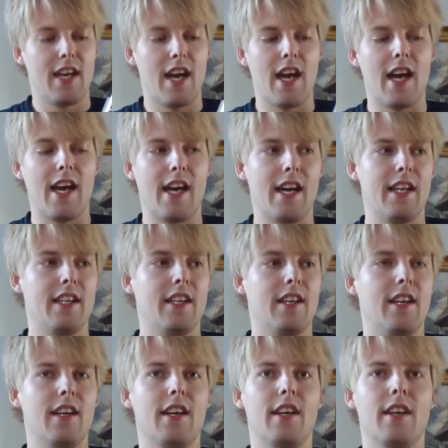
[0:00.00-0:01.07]
And
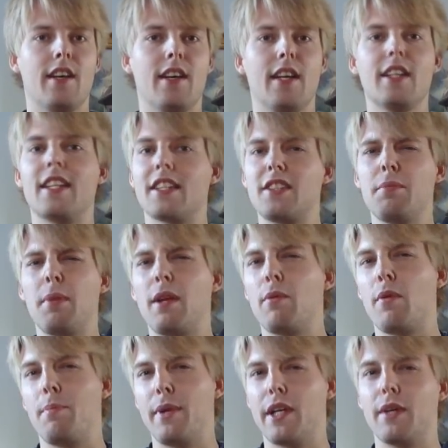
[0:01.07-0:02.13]
uh, it's actually made
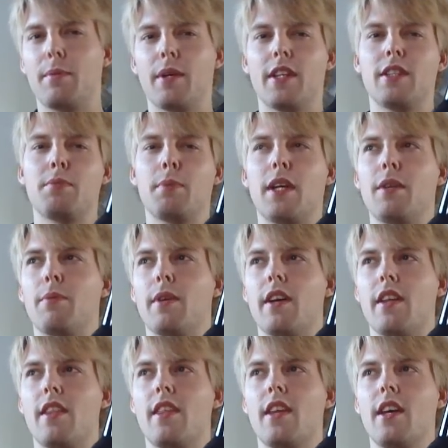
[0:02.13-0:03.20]
with beer, but it's made
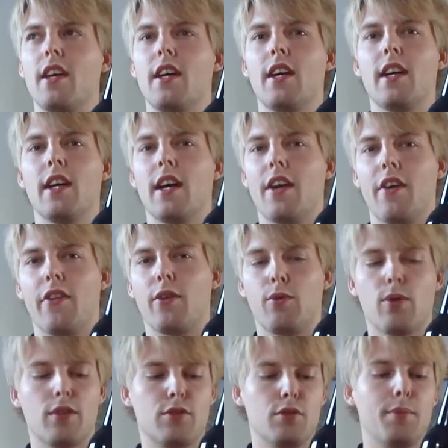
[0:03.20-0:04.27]
with uh, another
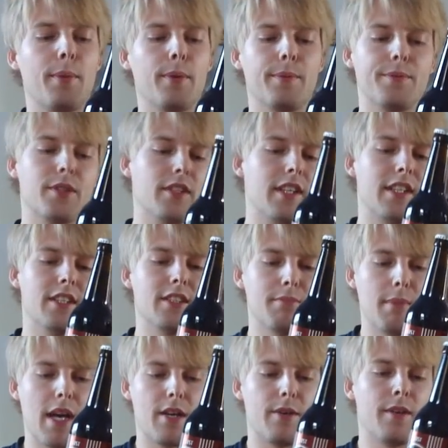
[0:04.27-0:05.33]
quadruple, so that
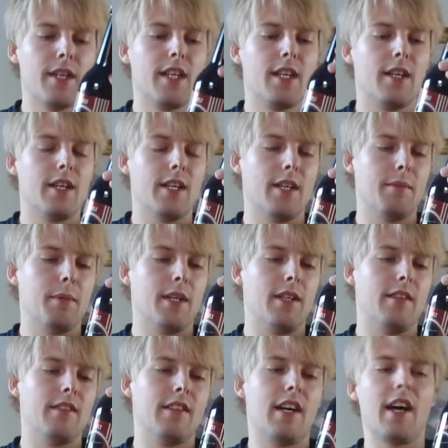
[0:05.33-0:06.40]
doesn't matter. Uh,
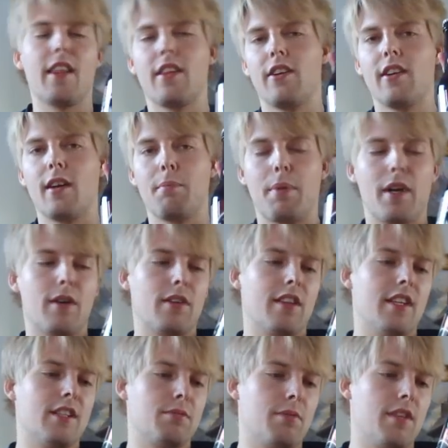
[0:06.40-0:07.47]
but I thought I'd pair
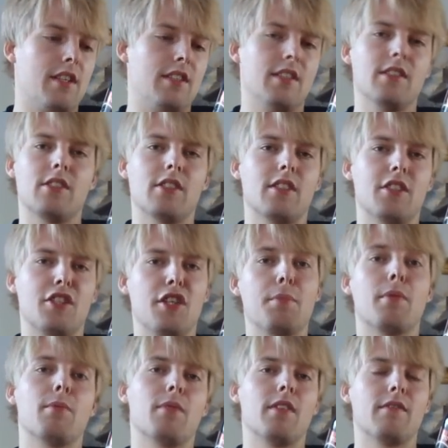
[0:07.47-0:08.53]
this with it, just a
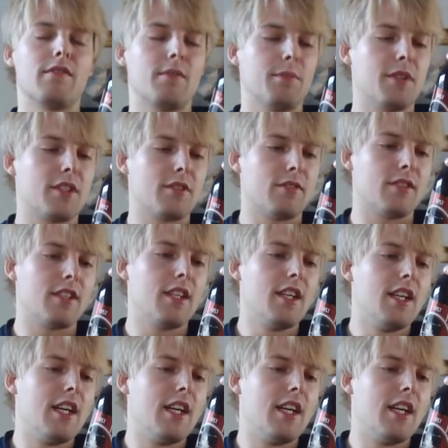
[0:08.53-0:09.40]
cheaper one from the store.